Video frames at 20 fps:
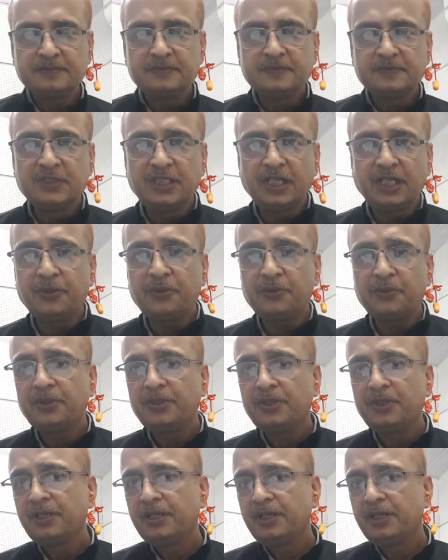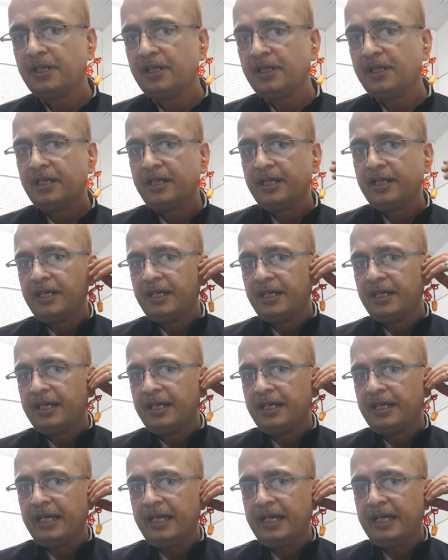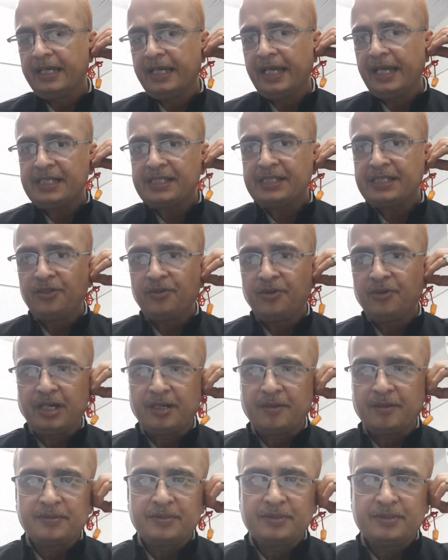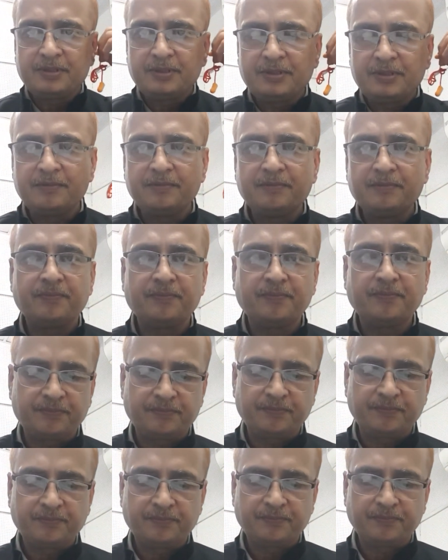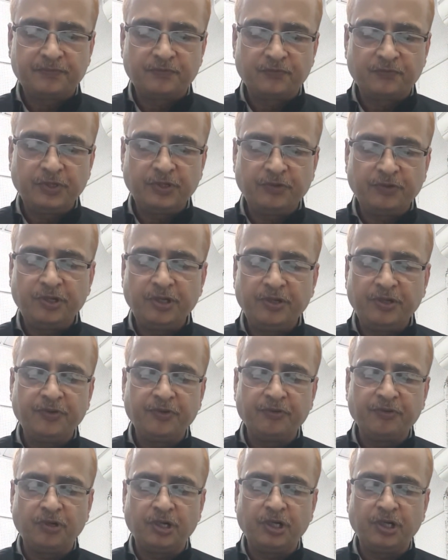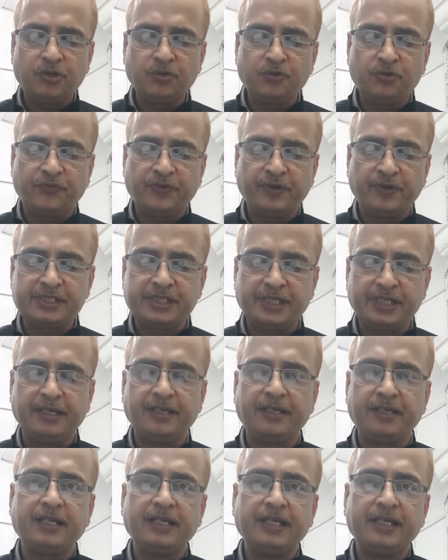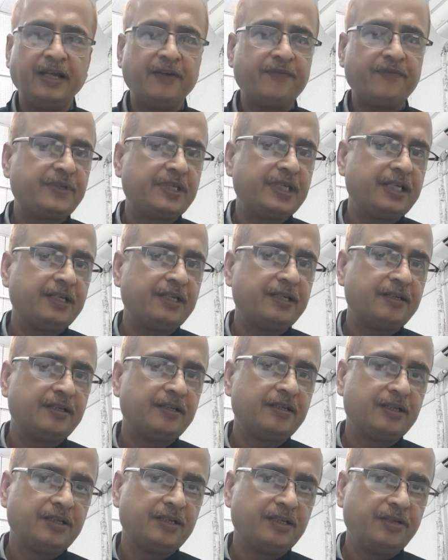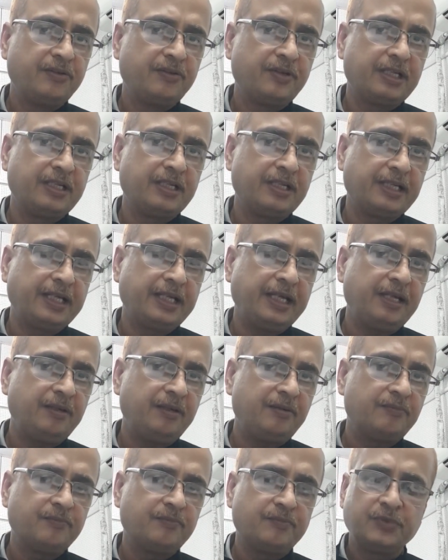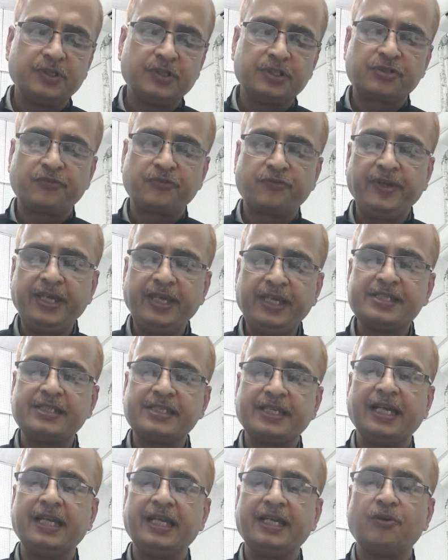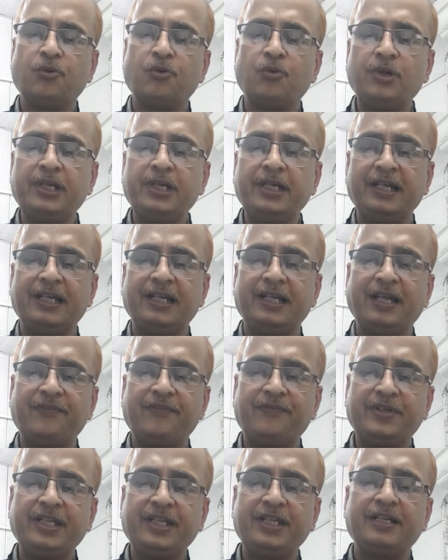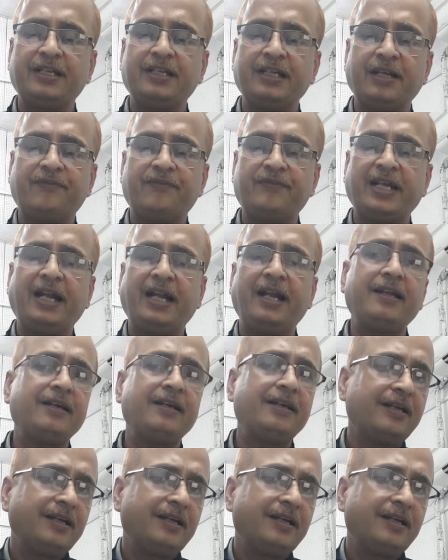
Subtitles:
Now, in case you are, if you want to fix in left ear, you can again squeeze and hold in left ear, left hand,